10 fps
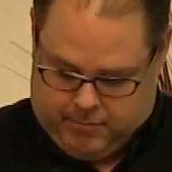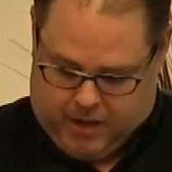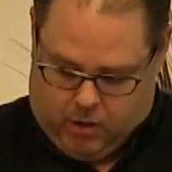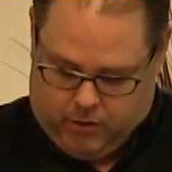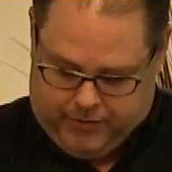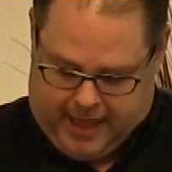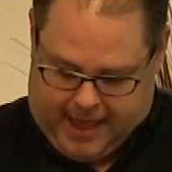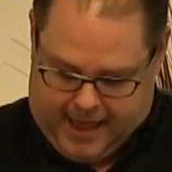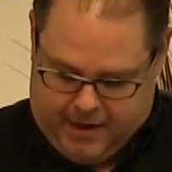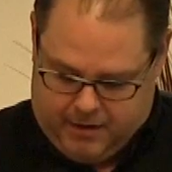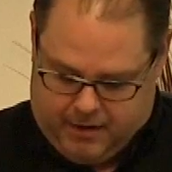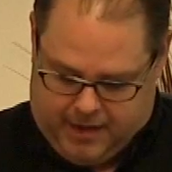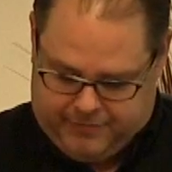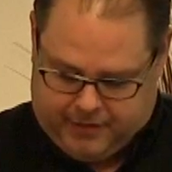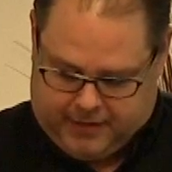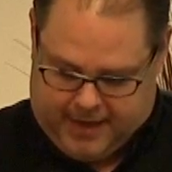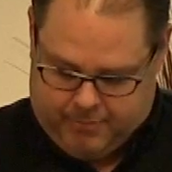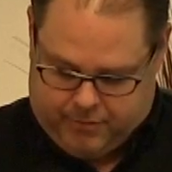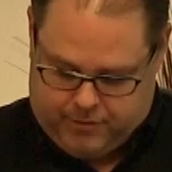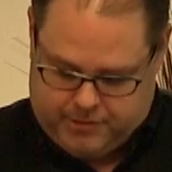Behold, the hire of the
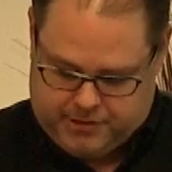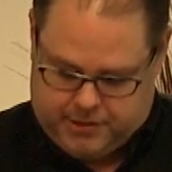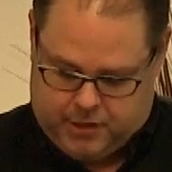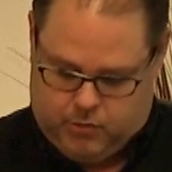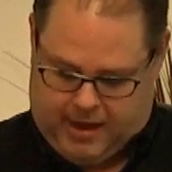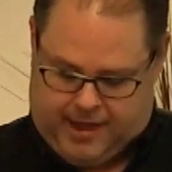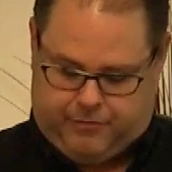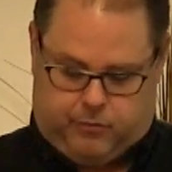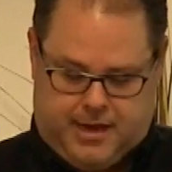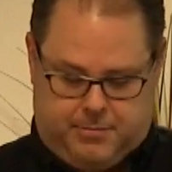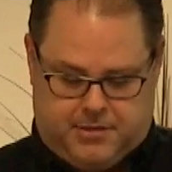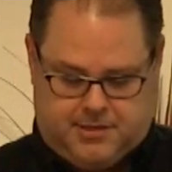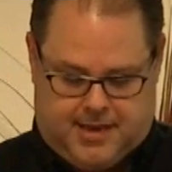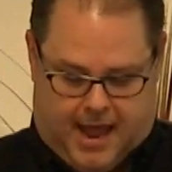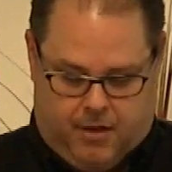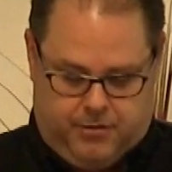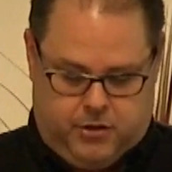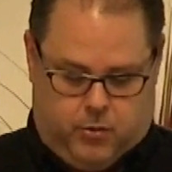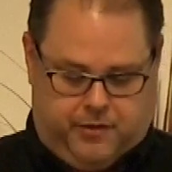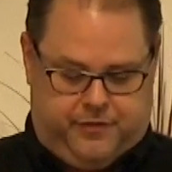laborers who have reaped down
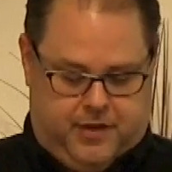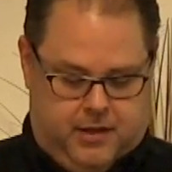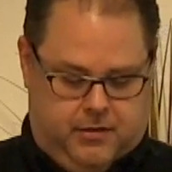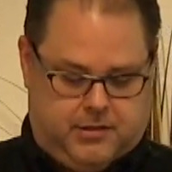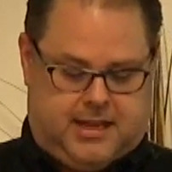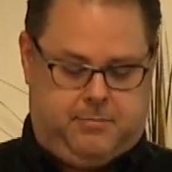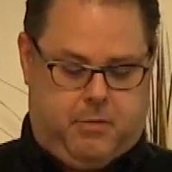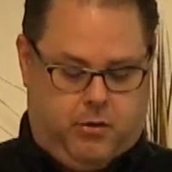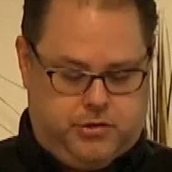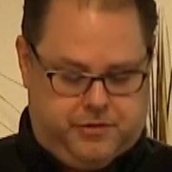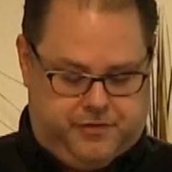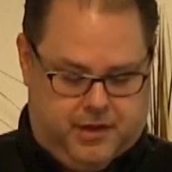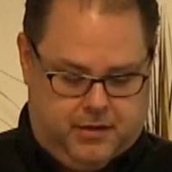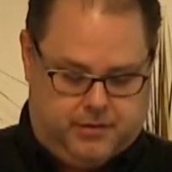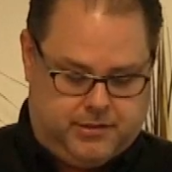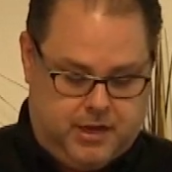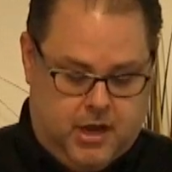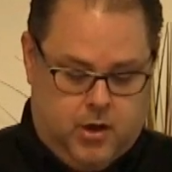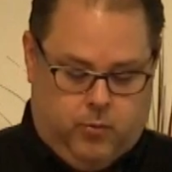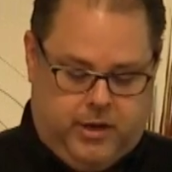your fields, like mowed your fields,
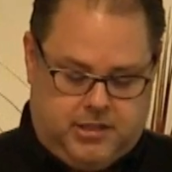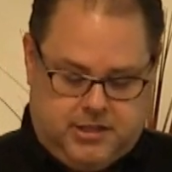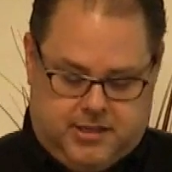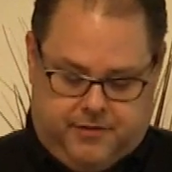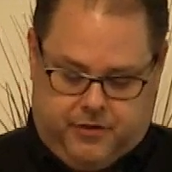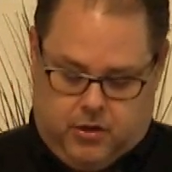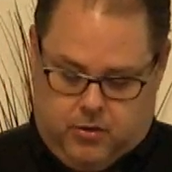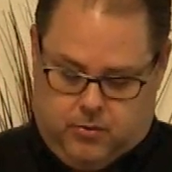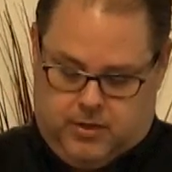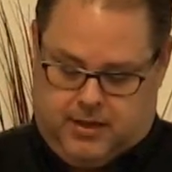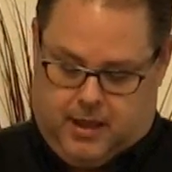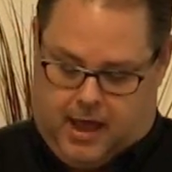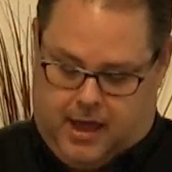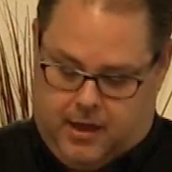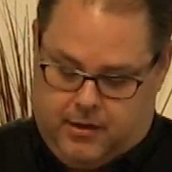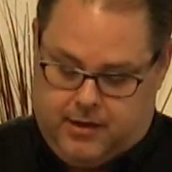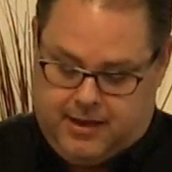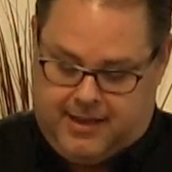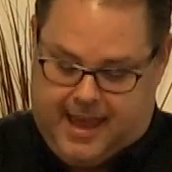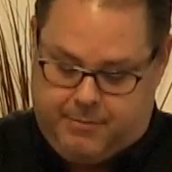which is of you uh,
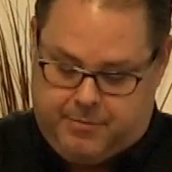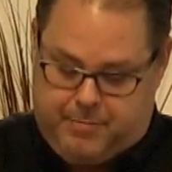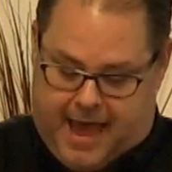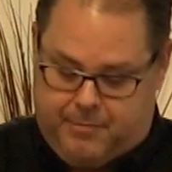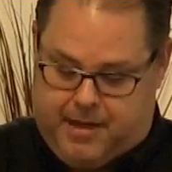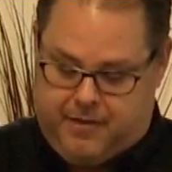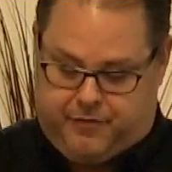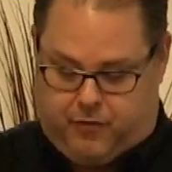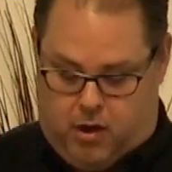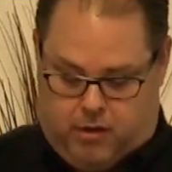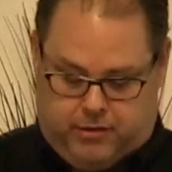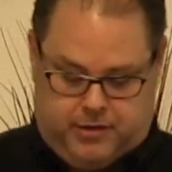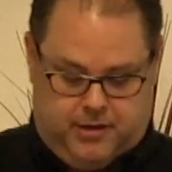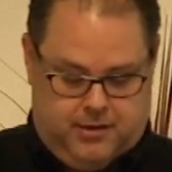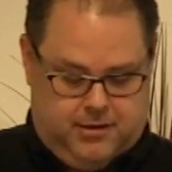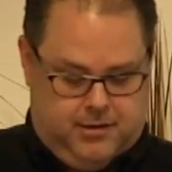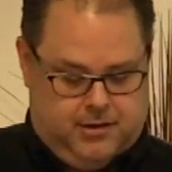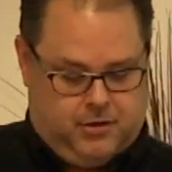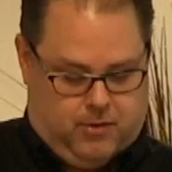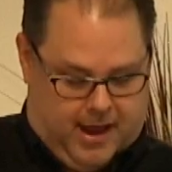kept back by fraud,
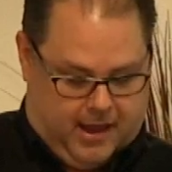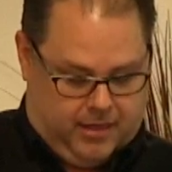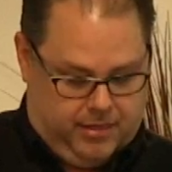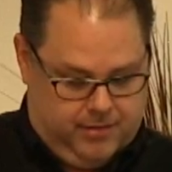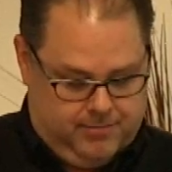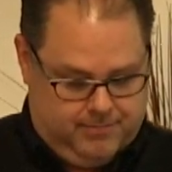crieth.